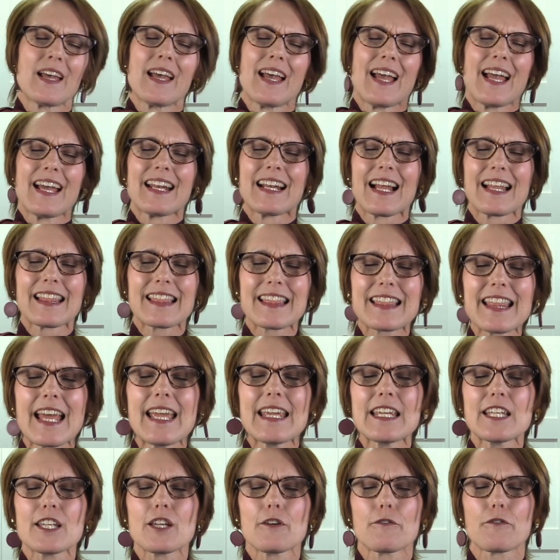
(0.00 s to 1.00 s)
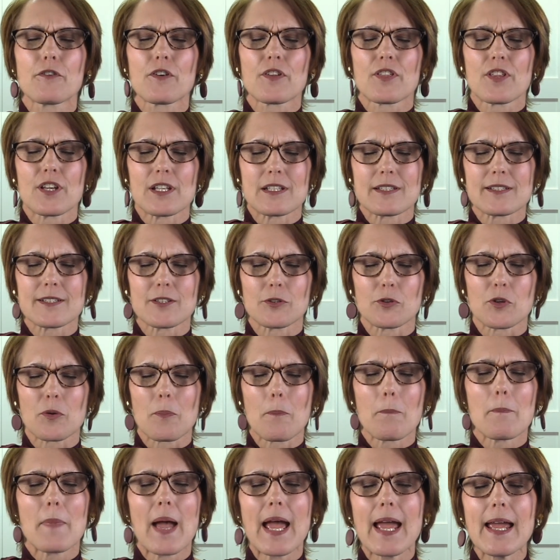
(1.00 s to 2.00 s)
And I thank you for this, Lord.
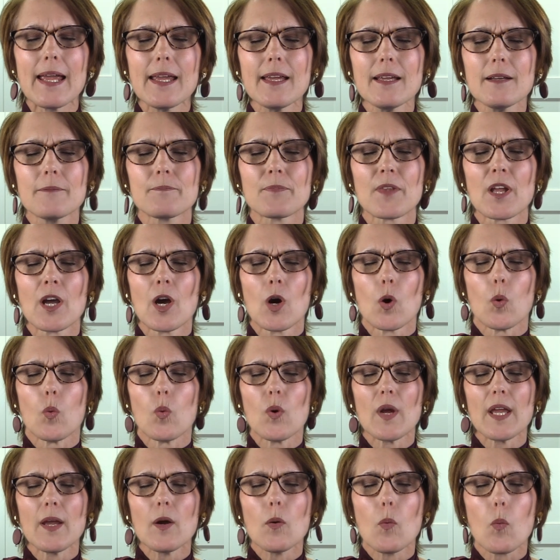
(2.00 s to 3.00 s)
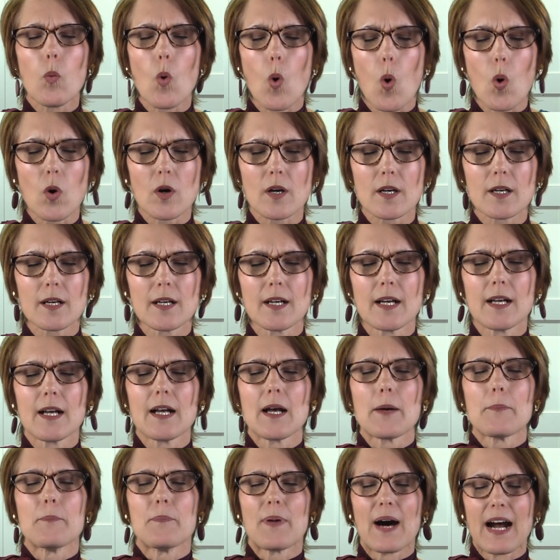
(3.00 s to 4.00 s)
May we walk
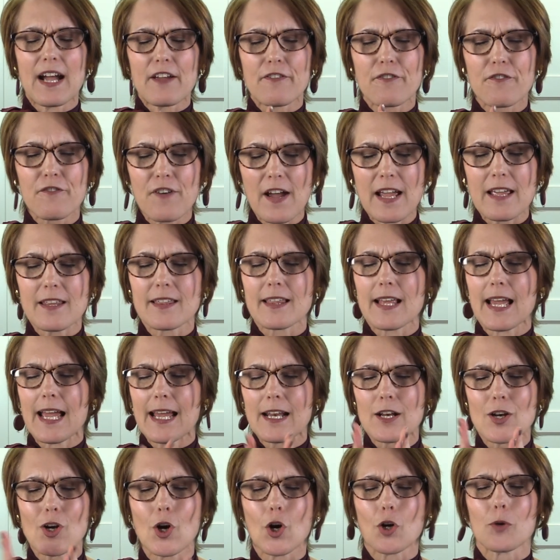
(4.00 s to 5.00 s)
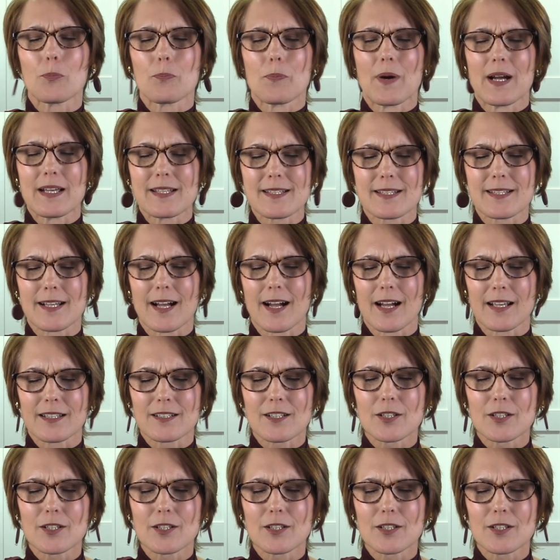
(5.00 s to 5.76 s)
by faith and not by sight.